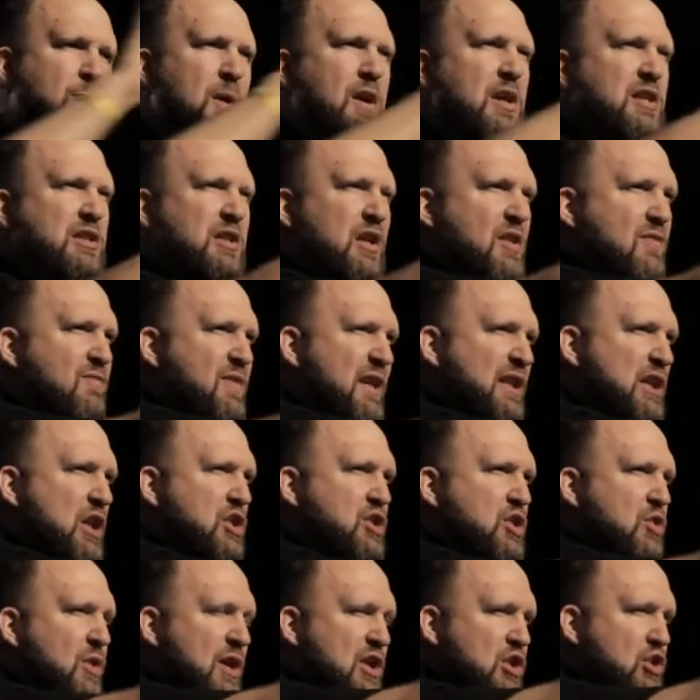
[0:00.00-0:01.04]
has
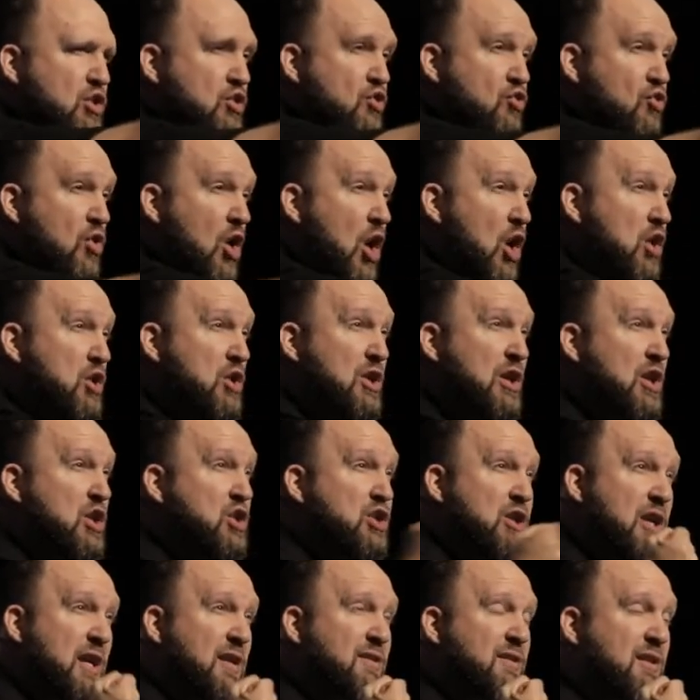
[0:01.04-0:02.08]
convicted you. He's drawn you to
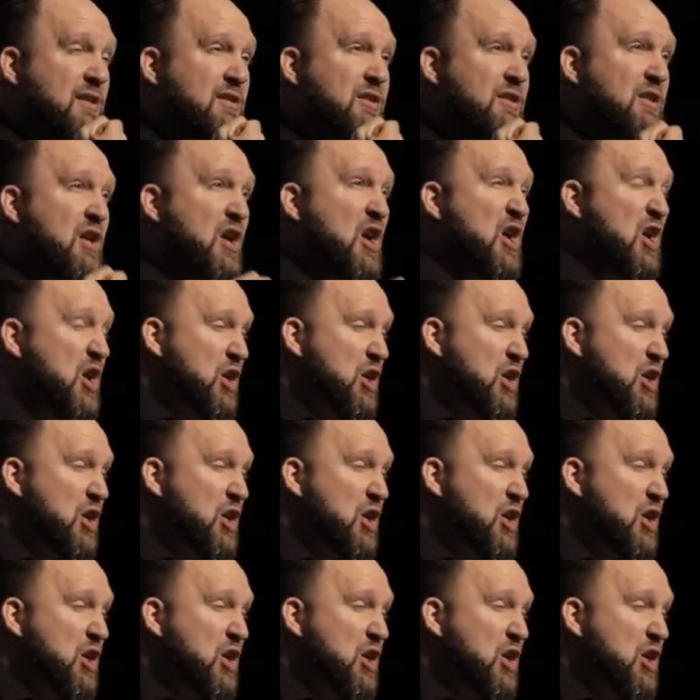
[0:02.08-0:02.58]
Jesus.